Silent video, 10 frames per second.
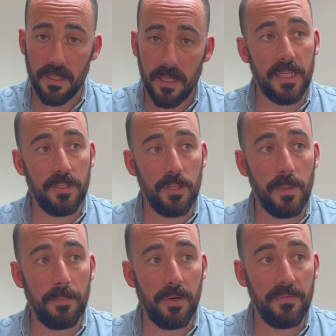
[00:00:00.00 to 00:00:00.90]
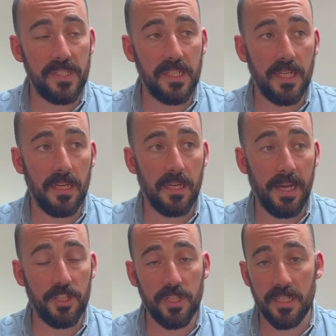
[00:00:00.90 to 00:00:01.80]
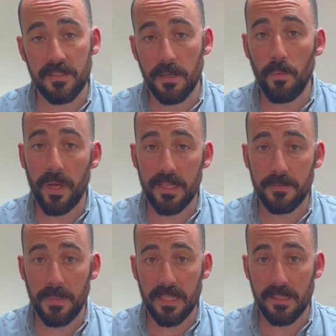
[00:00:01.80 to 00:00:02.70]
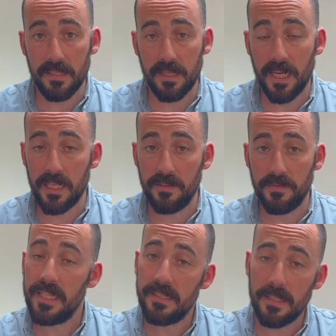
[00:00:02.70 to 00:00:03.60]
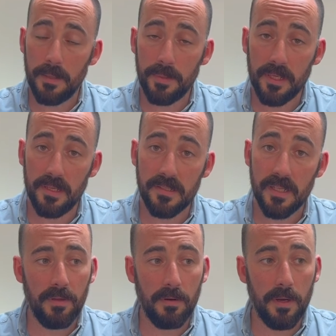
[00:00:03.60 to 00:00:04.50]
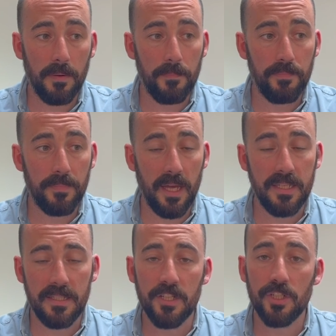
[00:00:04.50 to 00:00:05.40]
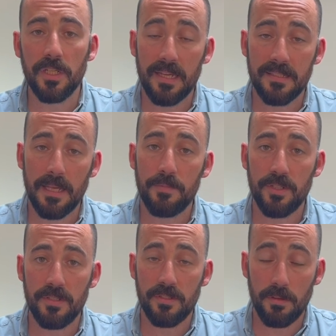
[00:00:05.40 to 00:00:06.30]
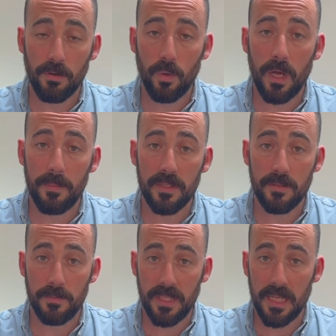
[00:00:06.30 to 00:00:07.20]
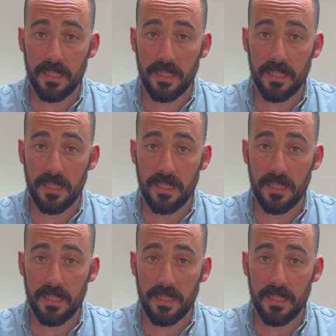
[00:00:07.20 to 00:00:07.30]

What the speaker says: The new ePrivacy actually in some ways makes it kind of easier because there are additional exceptions to the requirement to obtain